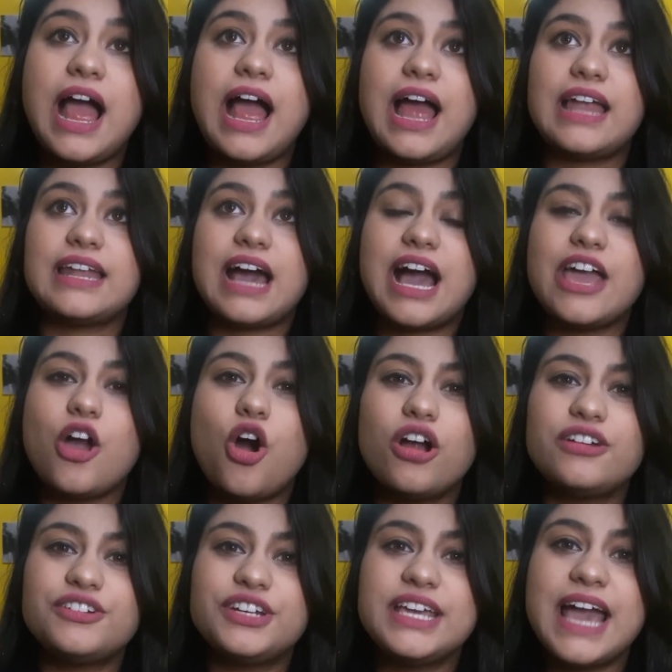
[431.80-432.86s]
And I
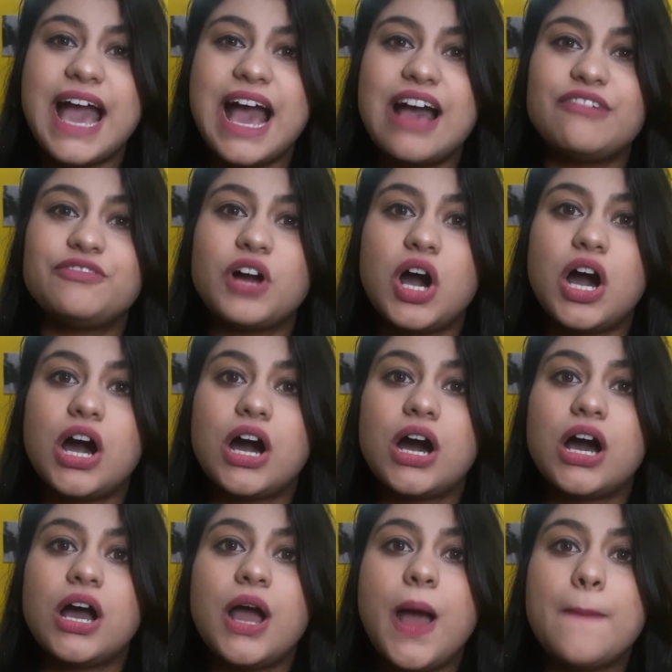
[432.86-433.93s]
already have
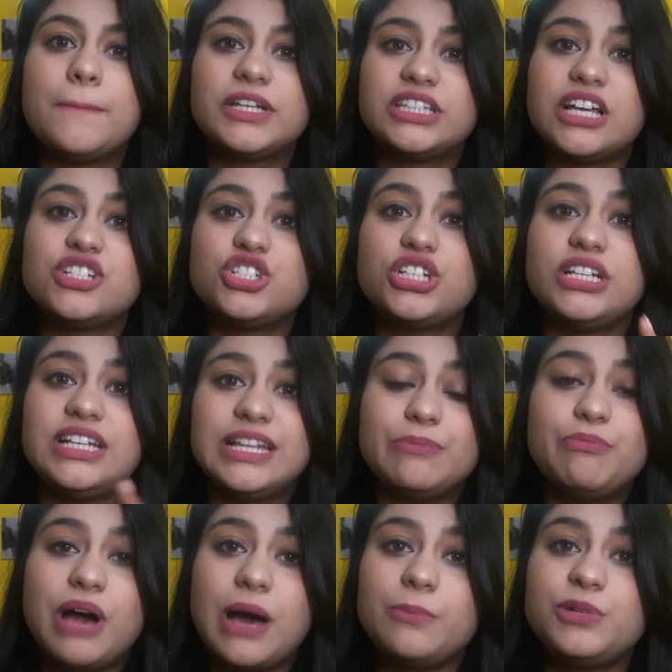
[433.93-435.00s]
a Patanjali
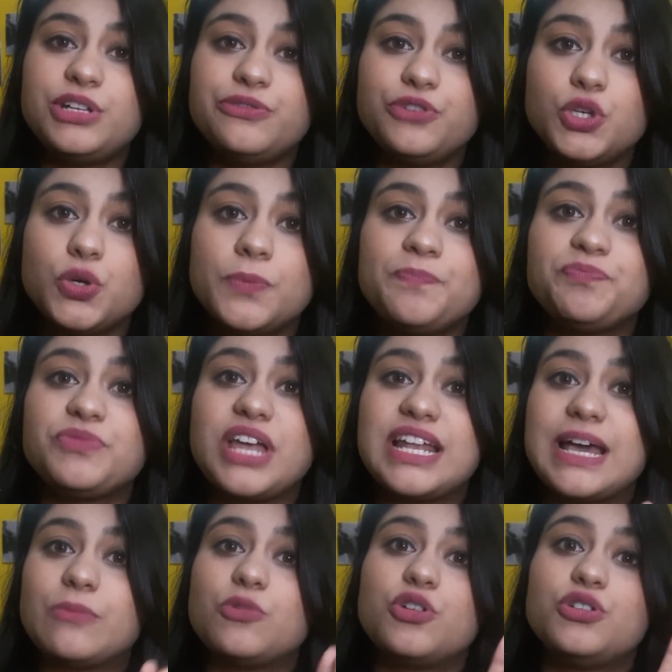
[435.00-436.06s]
lip balm review that
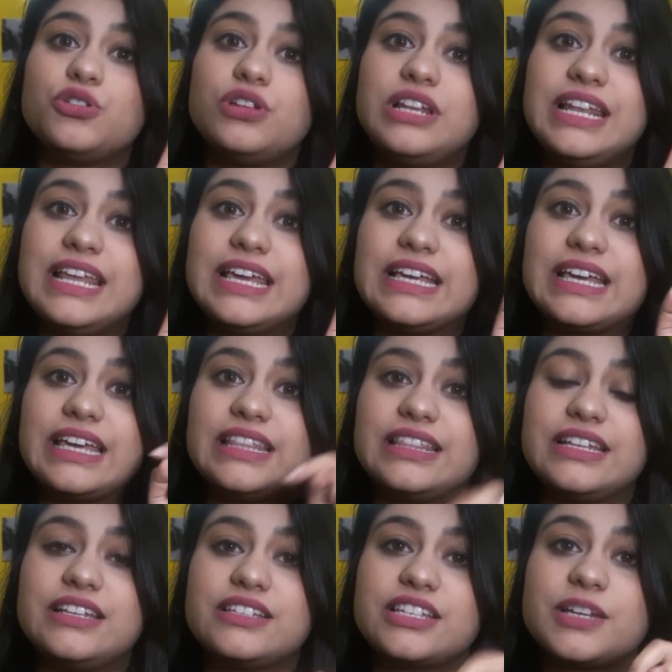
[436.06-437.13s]
I'm going to link in
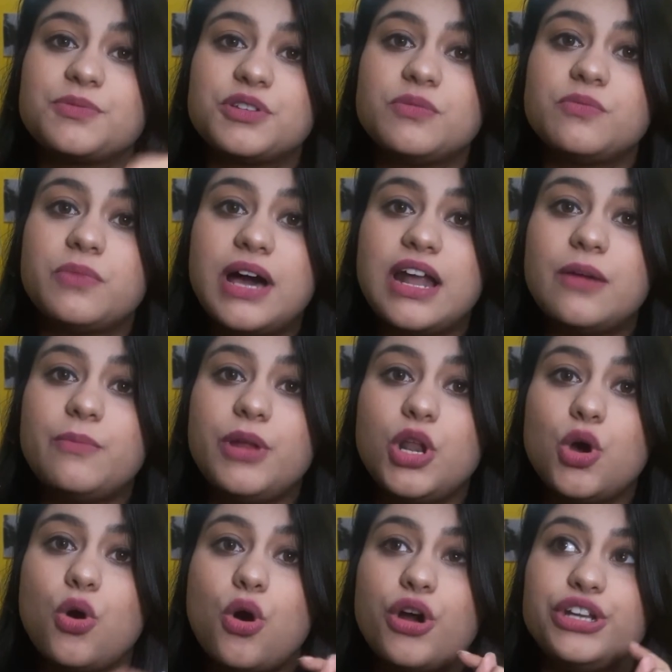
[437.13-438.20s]
the description bar
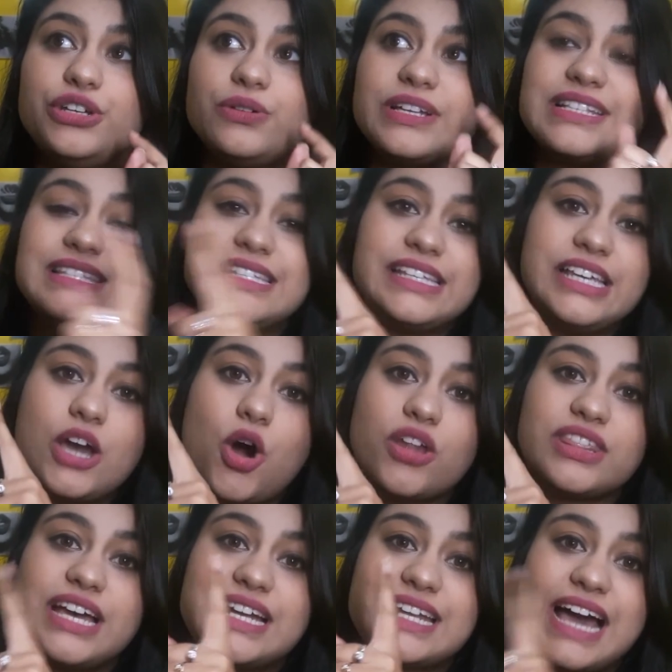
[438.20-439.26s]
below, or you can see
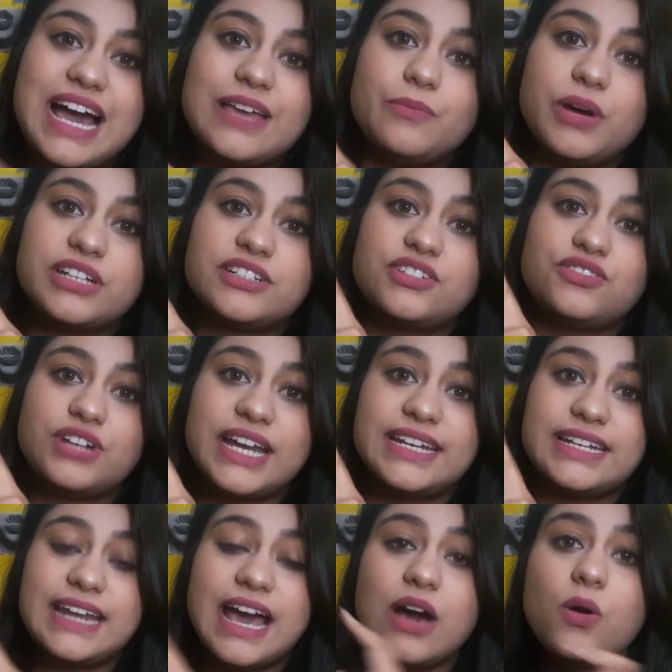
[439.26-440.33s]
on that I button
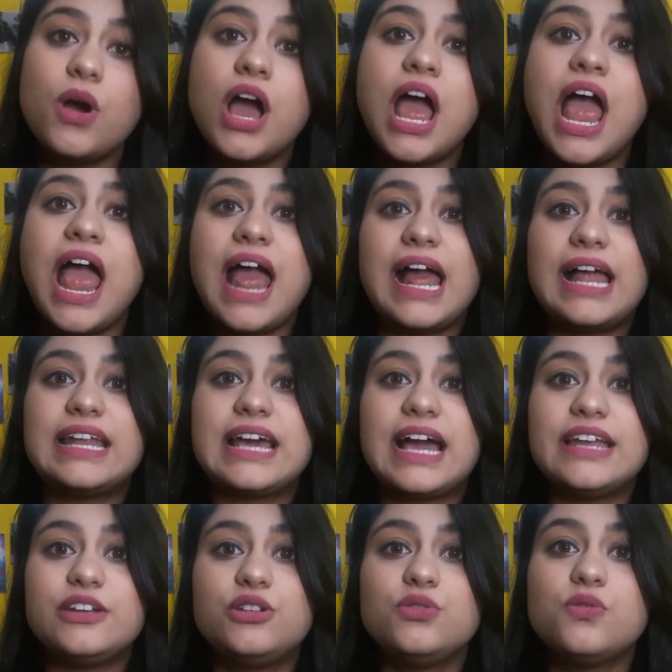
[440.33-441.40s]
right now. And
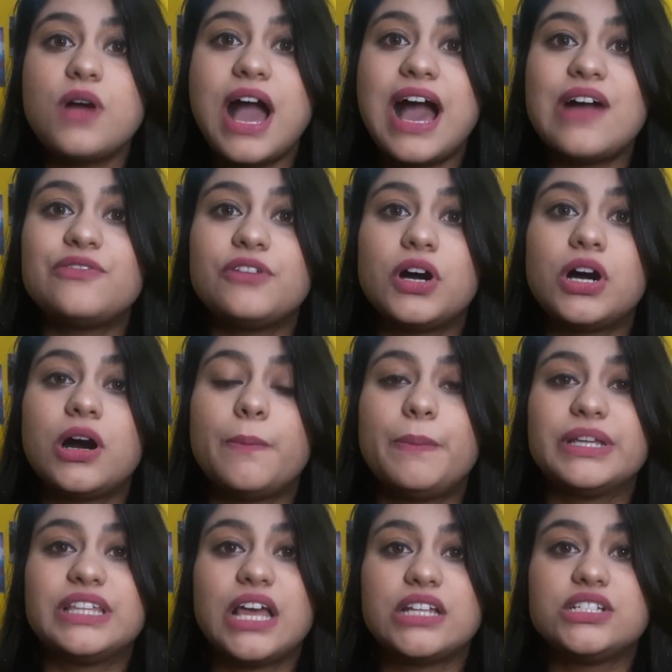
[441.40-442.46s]
I do have a
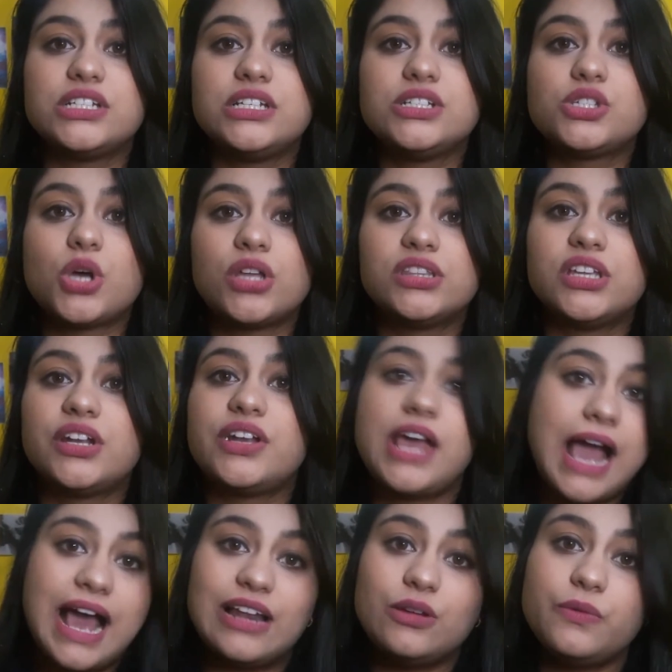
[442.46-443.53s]
Patanjali
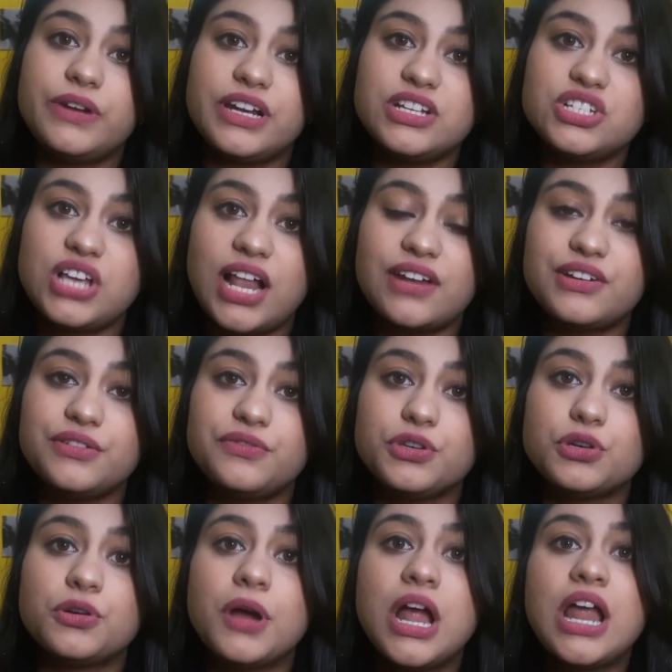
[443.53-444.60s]
Sondarya aloe vera gel
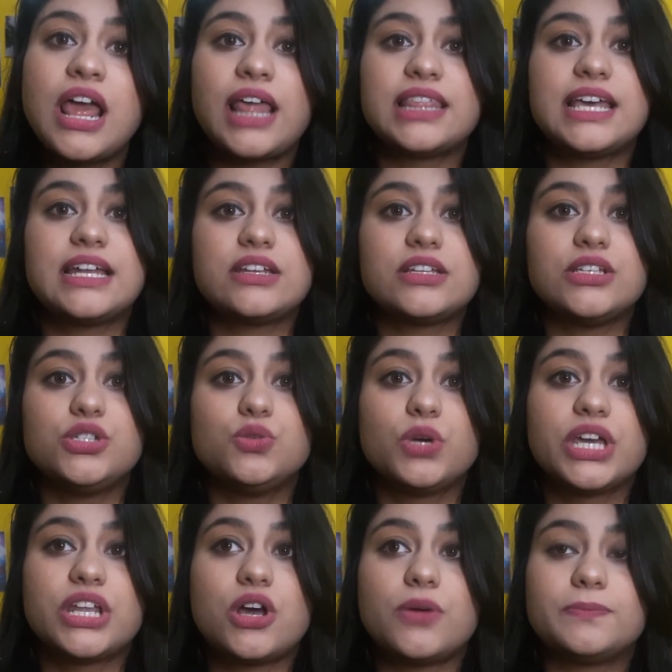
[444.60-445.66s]
review that you
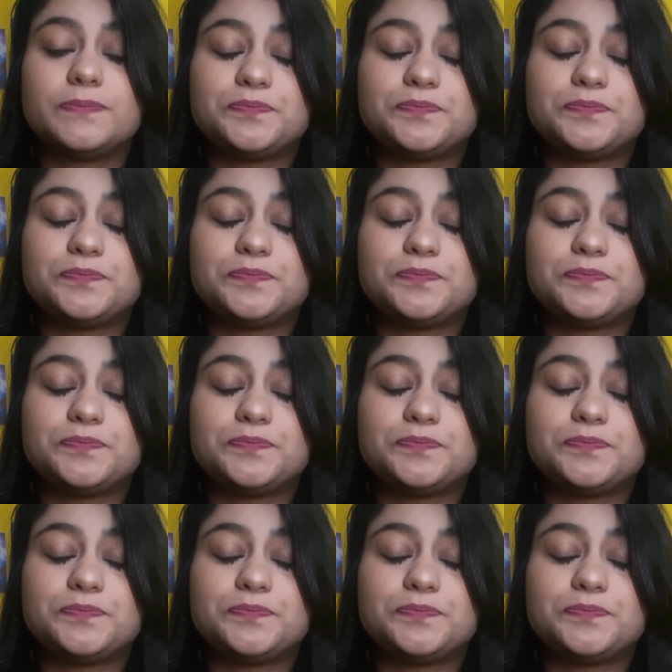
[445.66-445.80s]
can